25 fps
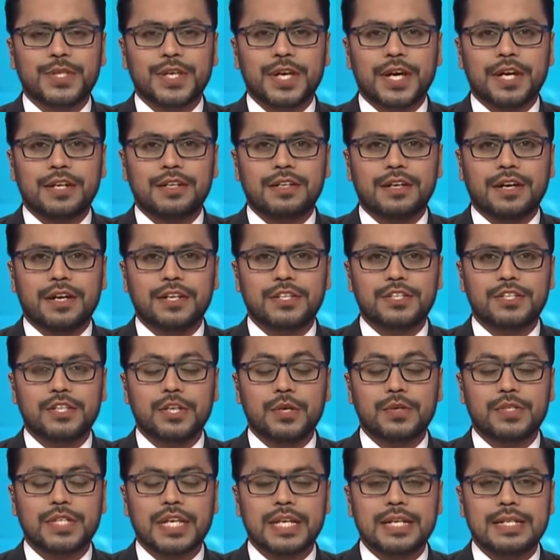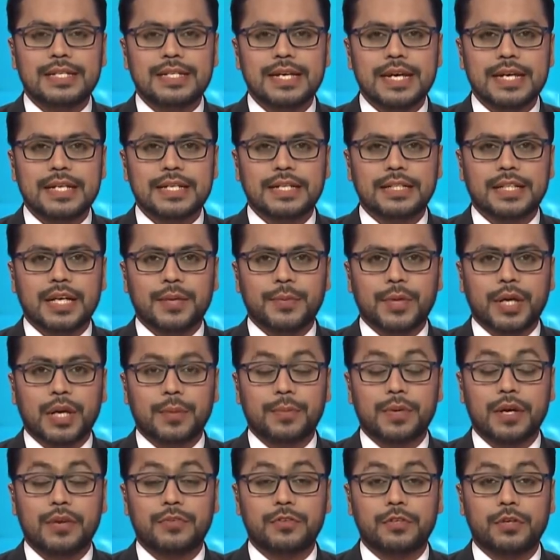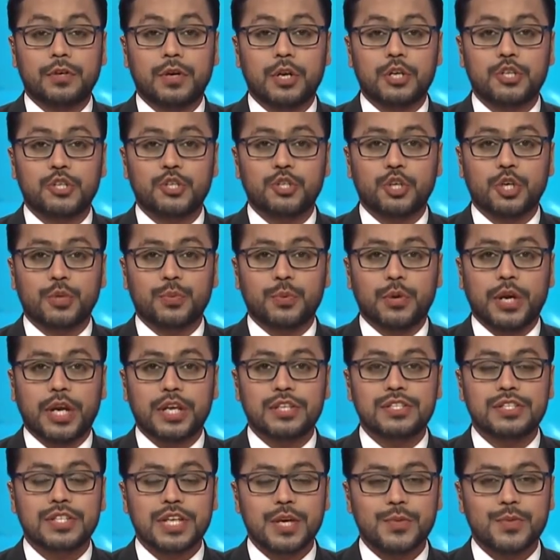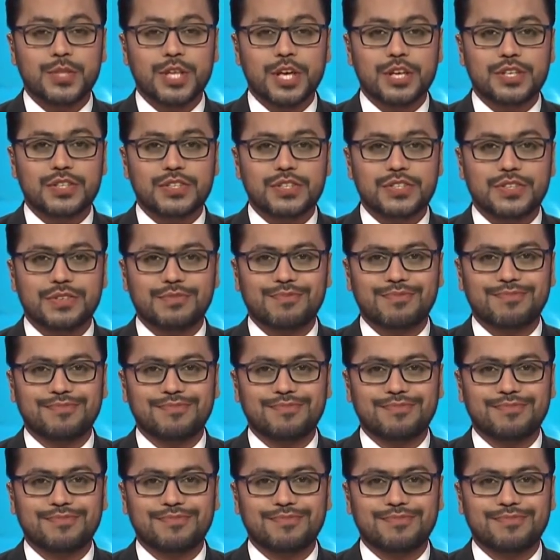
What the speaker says: Headlines news in detail coming up after a short break. Stay with us.